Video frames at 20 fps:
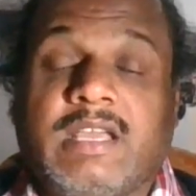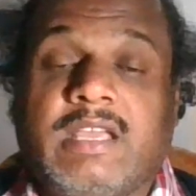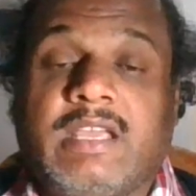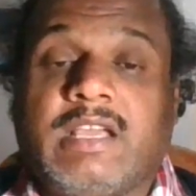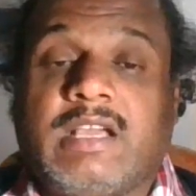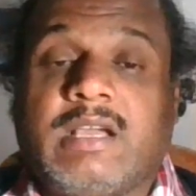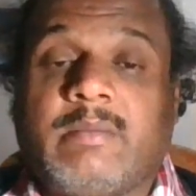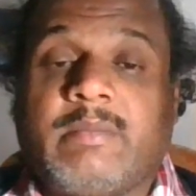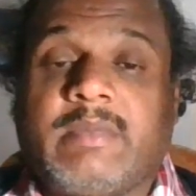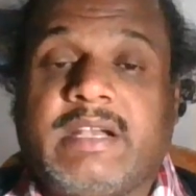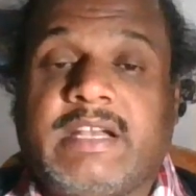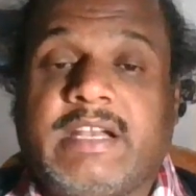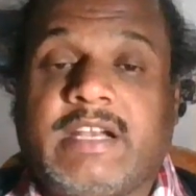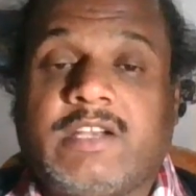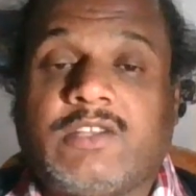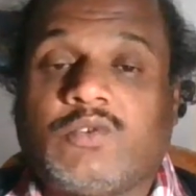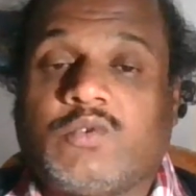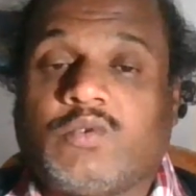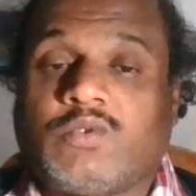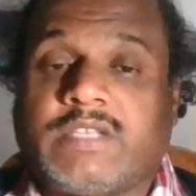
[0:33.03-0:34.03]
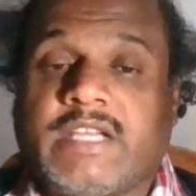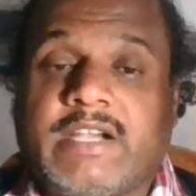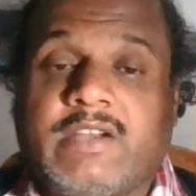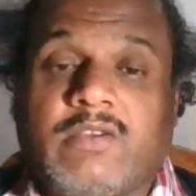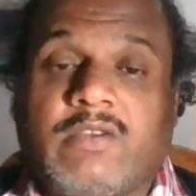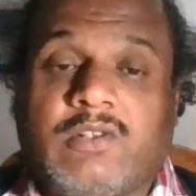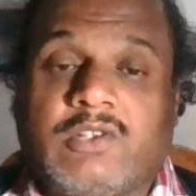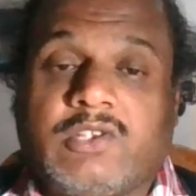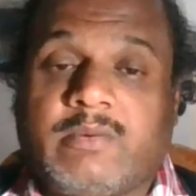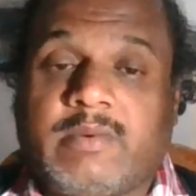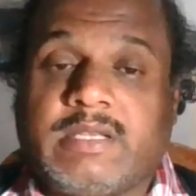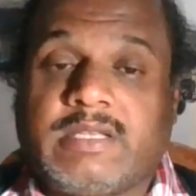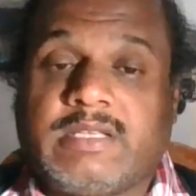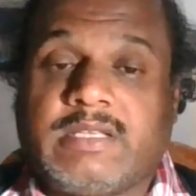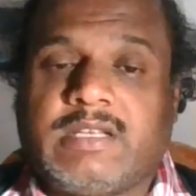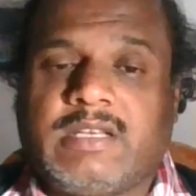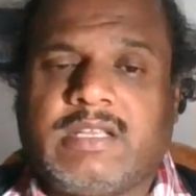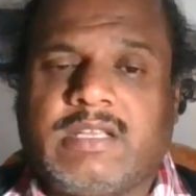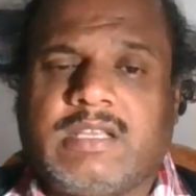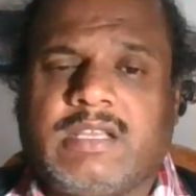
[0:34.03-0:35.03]
he committed suicide also
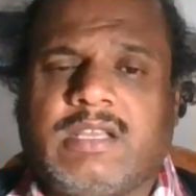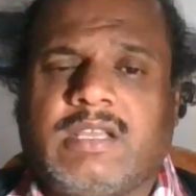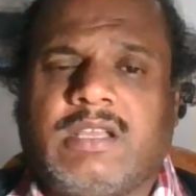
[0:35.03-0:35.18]
basically.